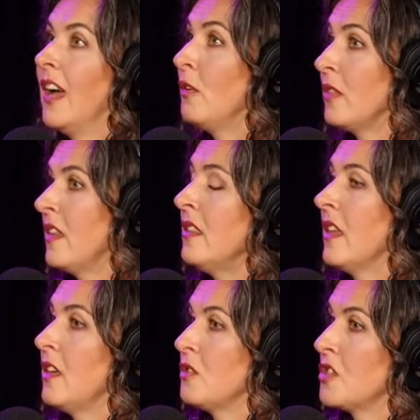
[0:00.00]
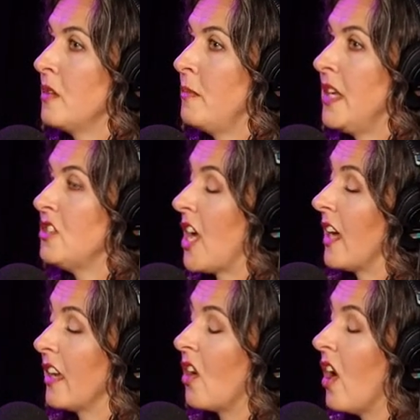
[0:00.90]
I don't think that you should be
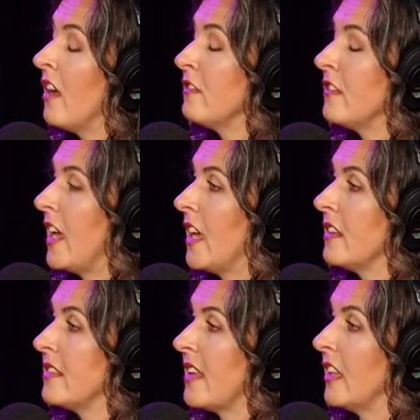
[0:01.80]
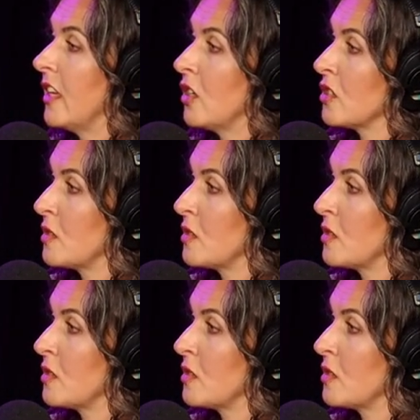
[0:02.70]
jacking off and selling your